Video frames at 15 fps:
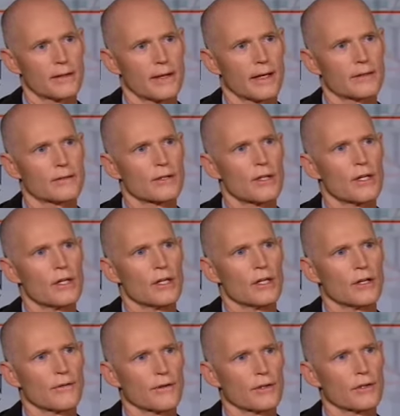And that's,
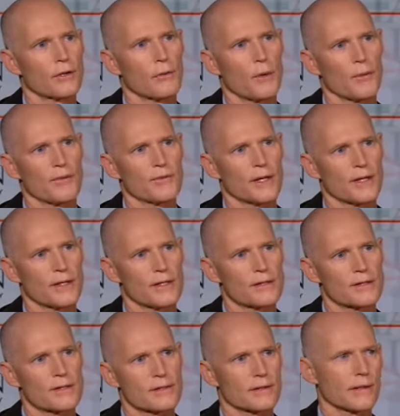you know, if you look at what we've done
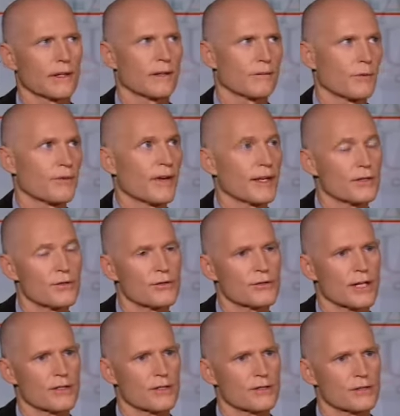this, uh, we've had two
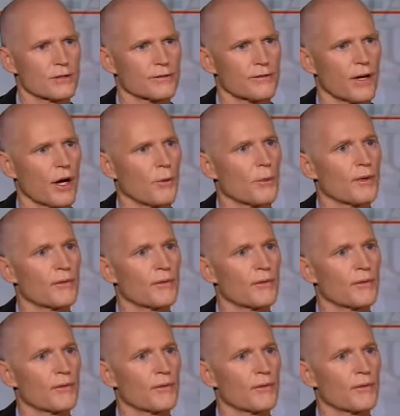sessions so far.